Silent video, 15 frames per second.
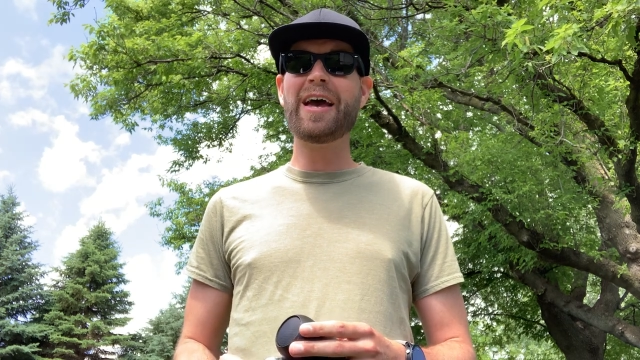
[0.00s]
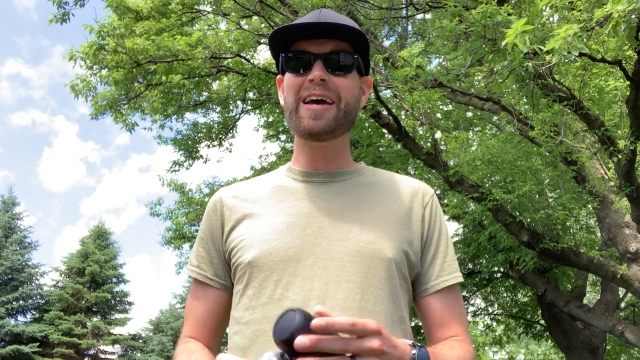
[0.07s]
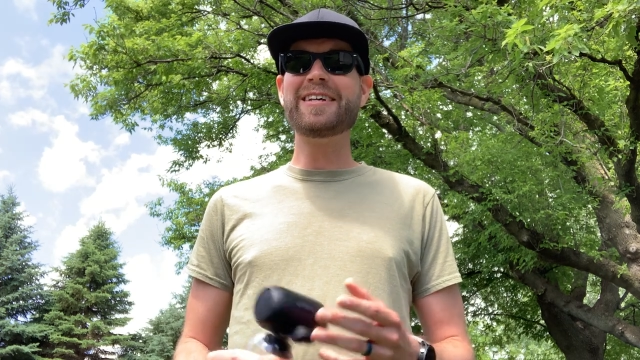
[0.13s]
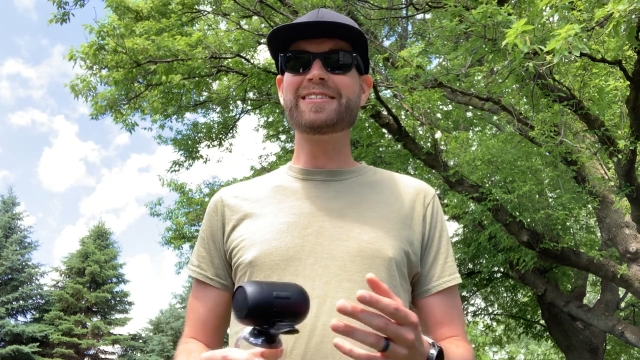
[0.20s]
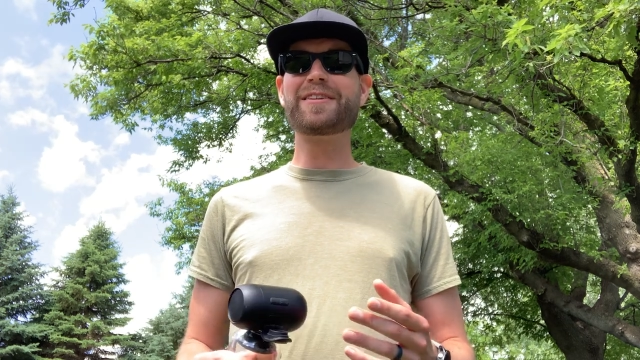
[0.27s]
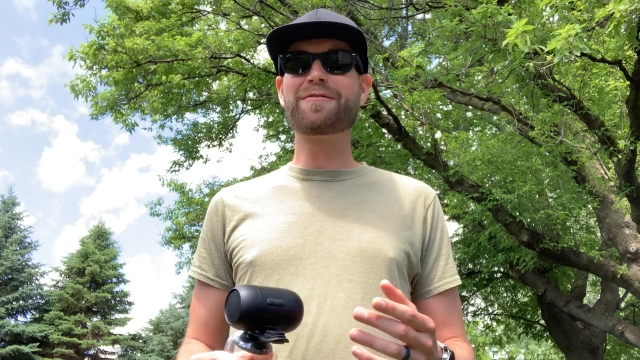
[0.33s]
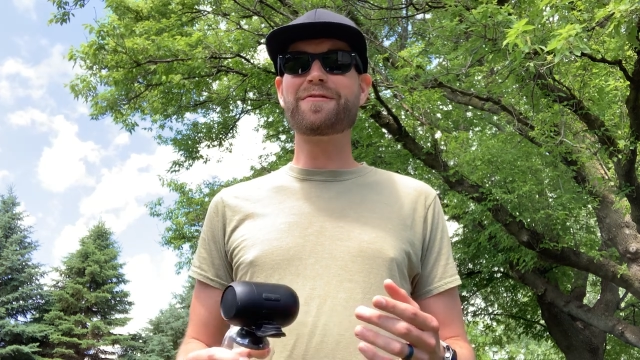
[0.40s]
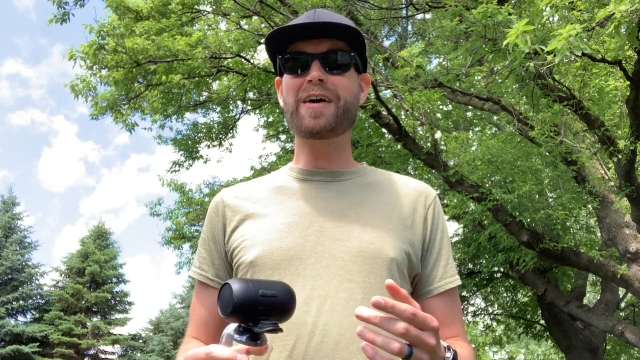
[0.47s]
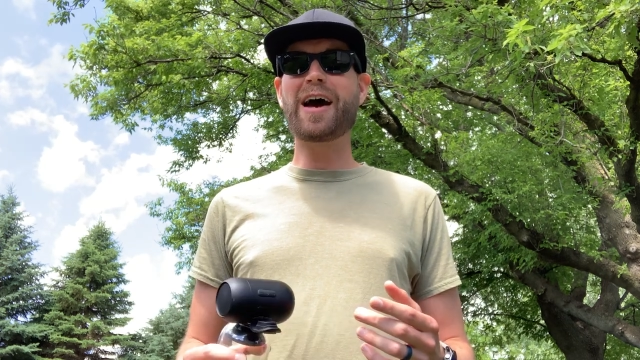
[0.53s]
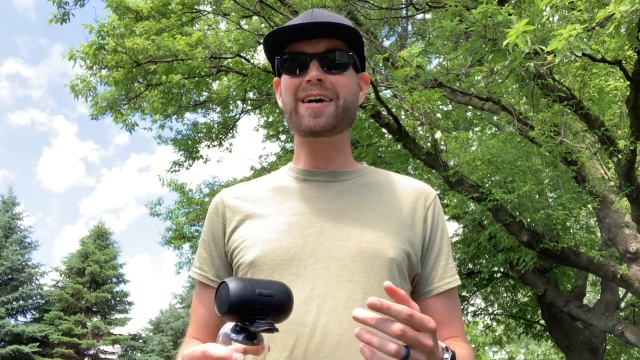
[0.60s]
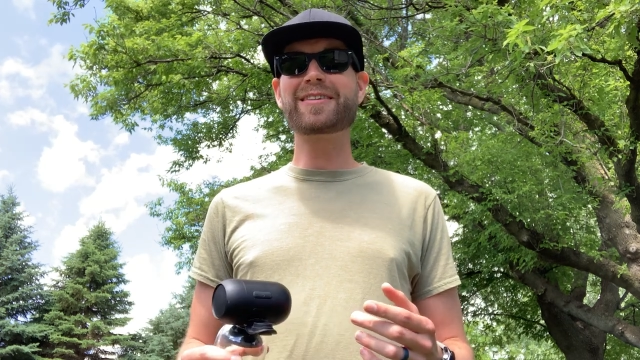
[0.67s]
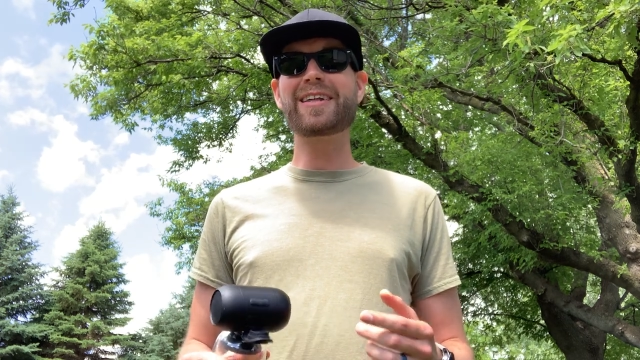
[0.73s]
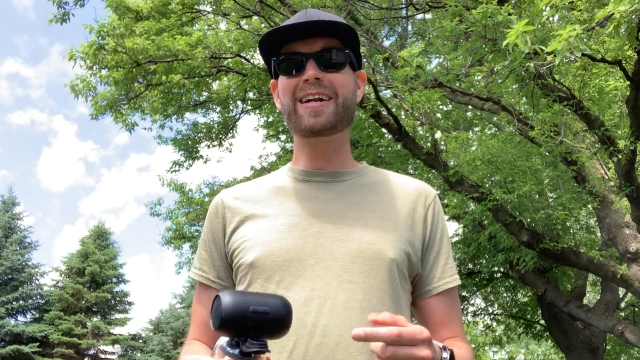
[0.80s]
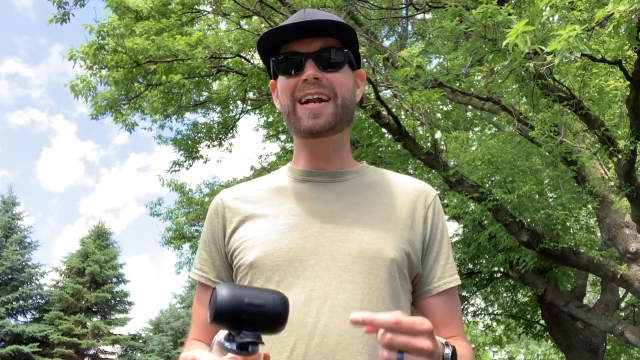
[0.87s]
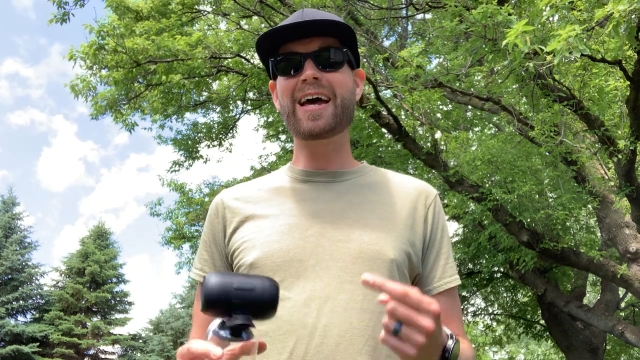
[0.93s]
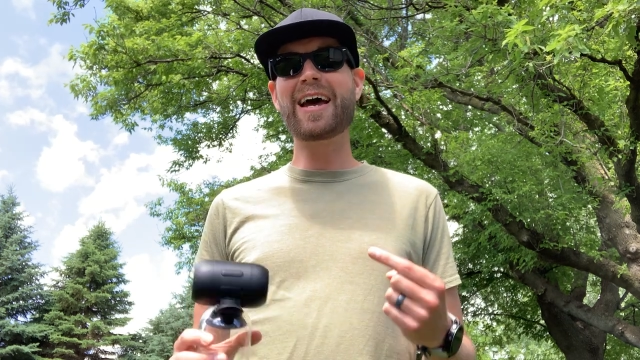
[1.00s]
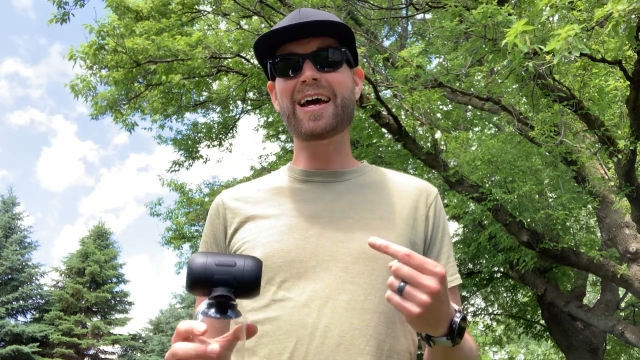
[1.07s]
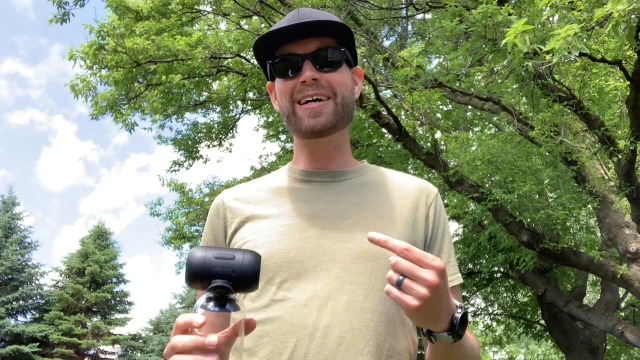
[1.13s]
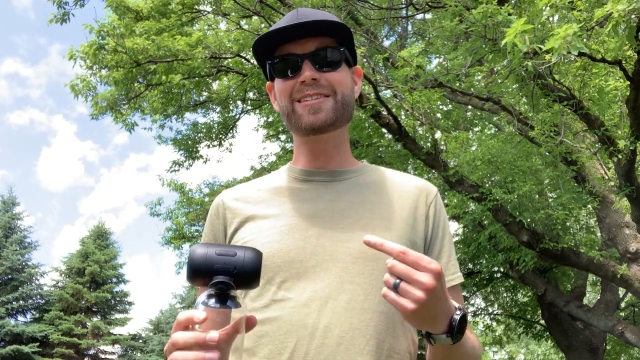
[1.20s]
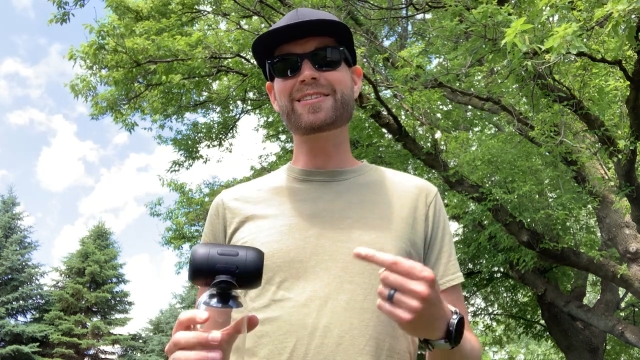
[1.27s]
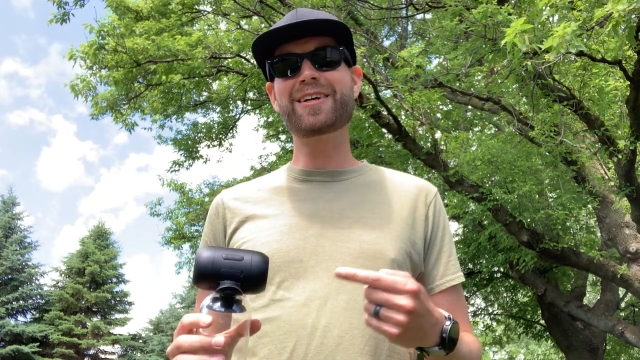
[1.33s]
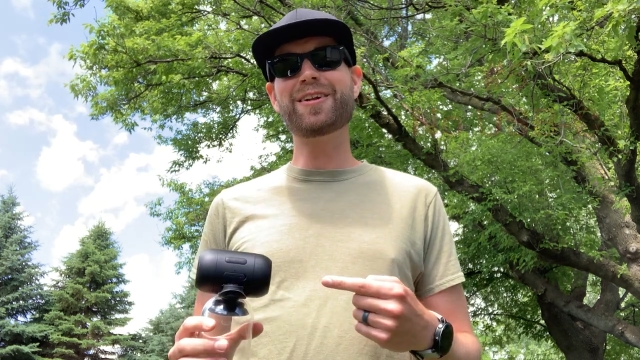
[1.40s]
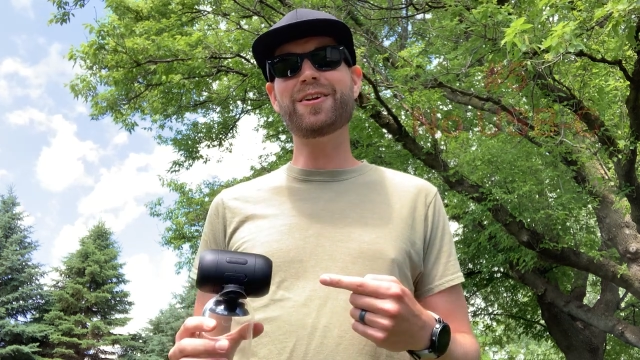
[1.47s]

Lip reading: is the fact that it has